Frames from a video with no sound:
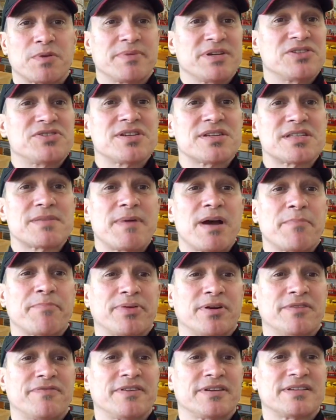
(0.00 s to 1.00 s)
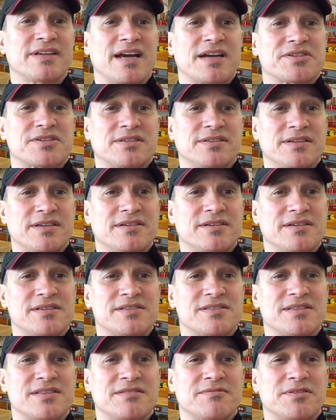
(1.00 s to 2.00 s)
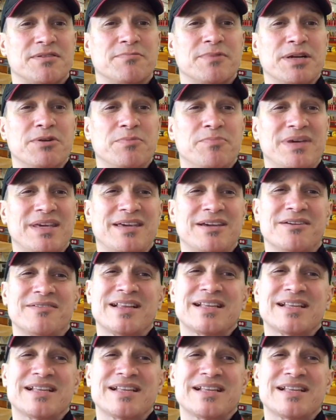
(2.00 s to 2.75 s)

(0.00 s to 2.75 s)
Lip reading: would be just about perfect actually, because the ring would be here.